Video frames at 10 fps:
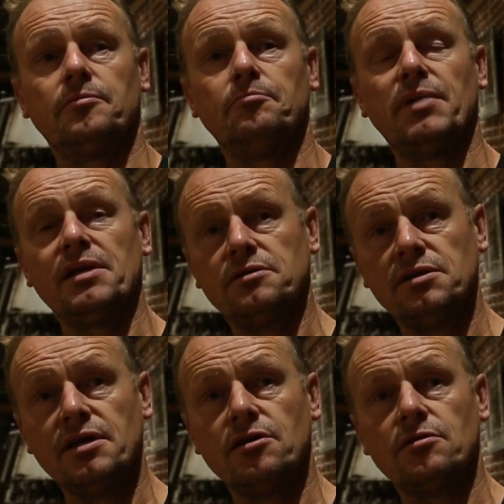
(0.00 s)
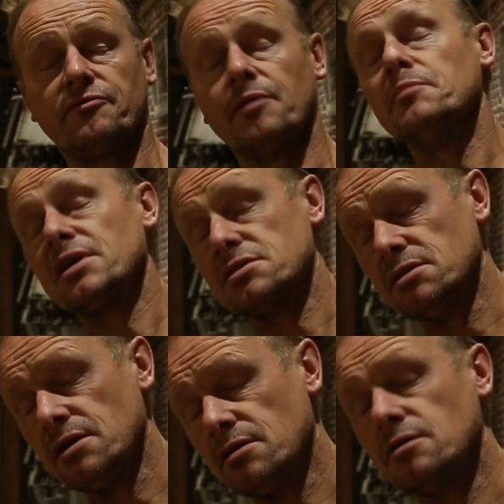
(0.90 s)
blended there, mixed
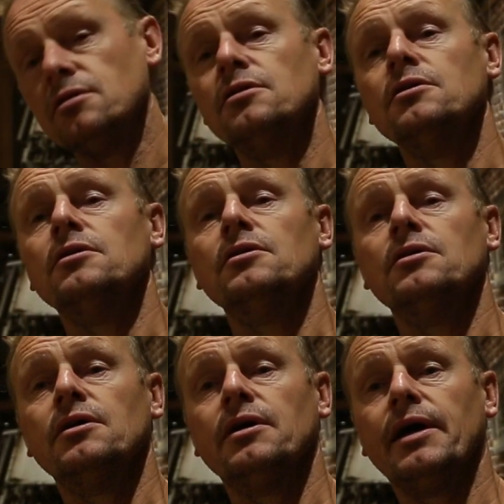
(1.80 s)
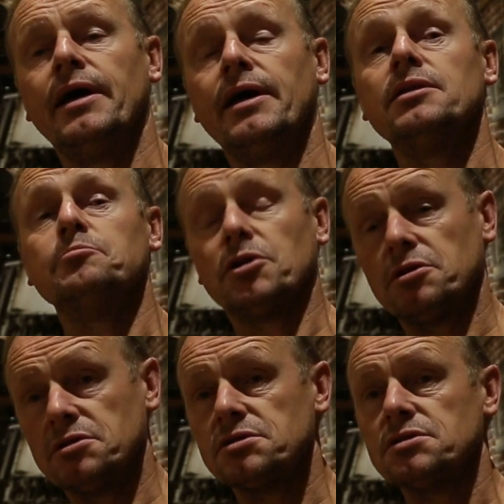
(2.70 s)
it there, and
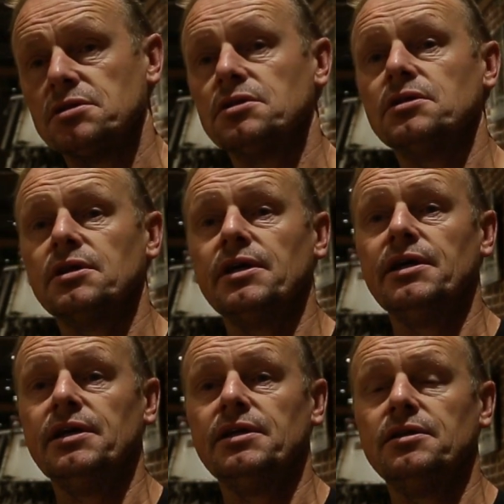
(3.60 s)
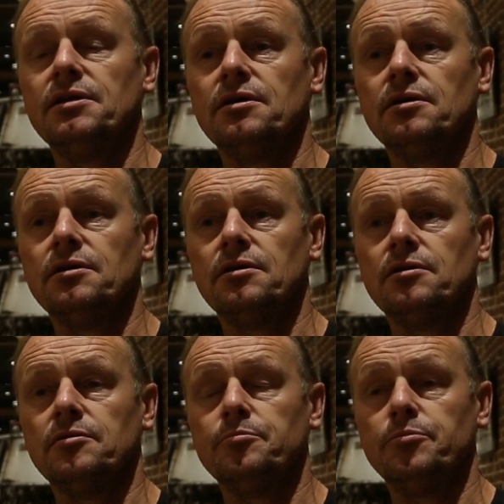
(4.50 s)
bottled in
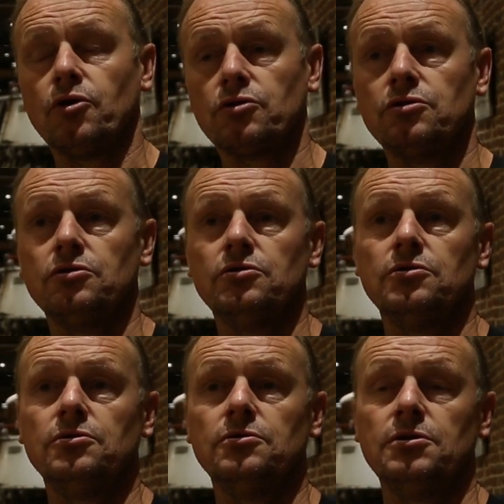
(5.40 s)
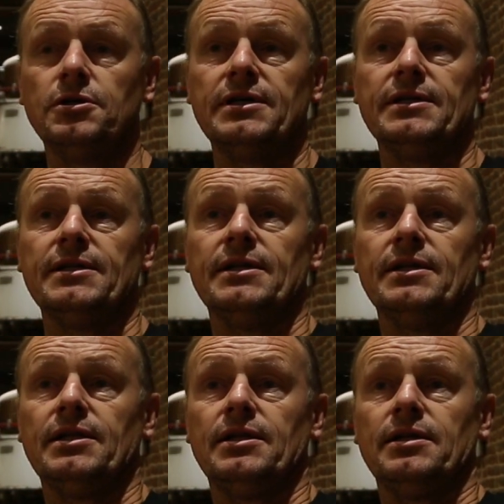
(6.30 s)
Bordeaux
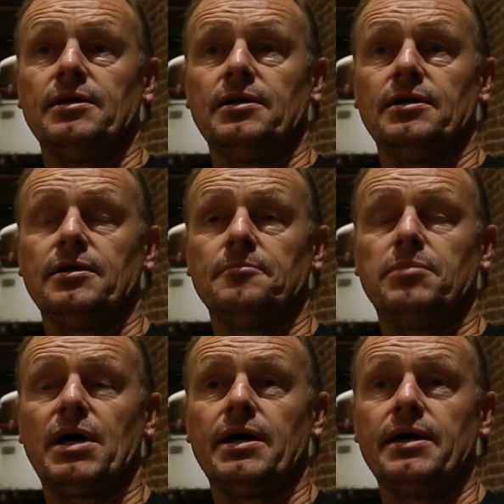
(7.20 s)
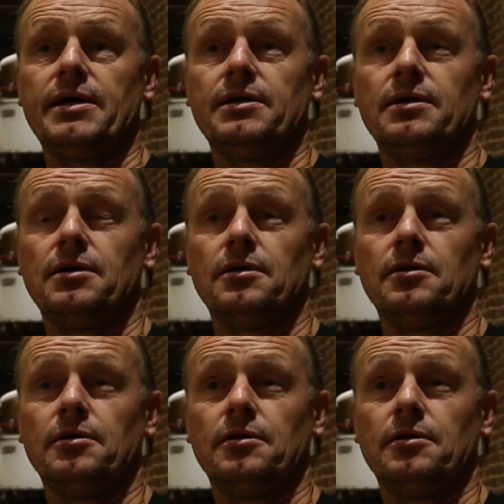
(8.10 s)
by I